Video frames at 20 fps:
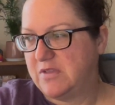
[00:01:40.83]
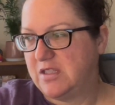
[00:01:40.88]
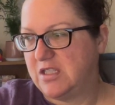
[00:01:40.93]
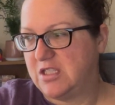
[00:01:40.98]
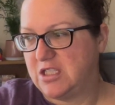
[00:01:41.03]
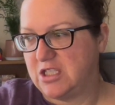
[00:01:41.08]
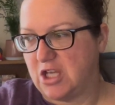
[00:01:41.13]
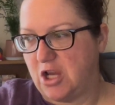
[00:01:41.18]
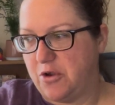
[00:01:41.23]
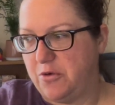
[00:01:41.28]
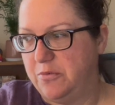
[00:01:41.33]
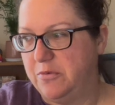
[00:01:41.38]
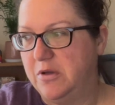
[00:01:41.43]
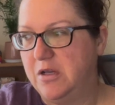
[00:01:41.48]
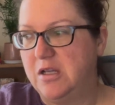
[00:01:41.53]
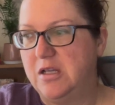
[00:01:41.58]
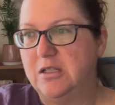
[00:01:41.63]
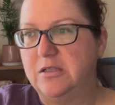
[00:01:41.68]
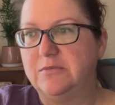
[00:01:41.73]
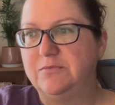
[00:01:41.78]
So
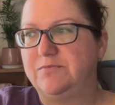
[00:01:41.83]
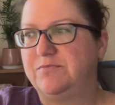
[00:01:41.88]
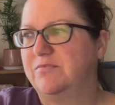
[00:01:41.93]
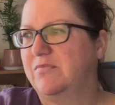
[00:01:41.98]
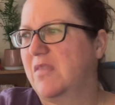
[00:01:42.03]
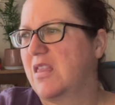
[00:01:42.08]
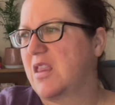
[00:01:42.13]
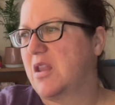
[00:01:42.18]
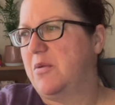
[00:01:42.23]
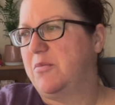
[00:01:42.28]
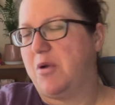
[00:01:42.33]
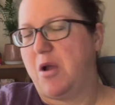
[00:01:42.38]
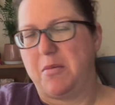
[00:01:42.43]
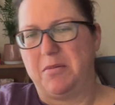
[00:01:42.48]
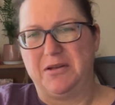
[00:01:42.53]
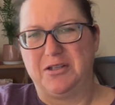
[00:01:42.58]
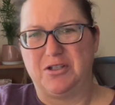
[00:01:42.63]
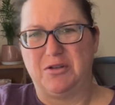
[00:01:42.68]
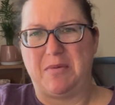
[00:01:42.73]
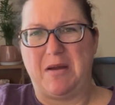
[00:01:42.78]

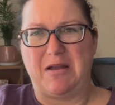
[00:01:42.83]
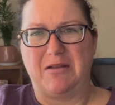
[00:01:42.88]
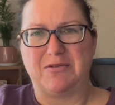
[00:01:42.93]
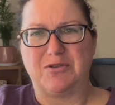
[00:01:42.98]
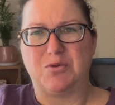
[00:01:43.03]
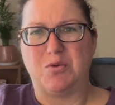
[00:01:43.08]
probably until about